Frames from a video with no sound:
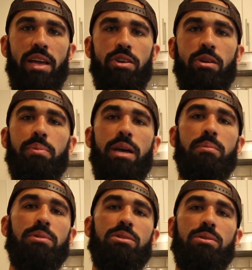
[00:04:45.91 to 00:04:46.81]
You'll be
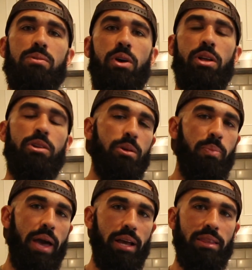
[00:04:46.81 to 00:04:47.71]
able to look
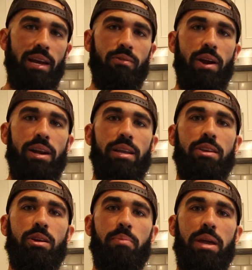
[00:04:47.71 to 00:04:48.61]
back at that writing
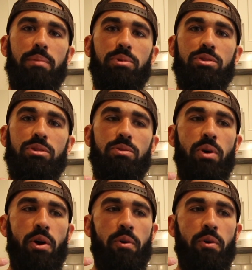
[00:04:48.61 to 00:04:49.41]
and you'll be able to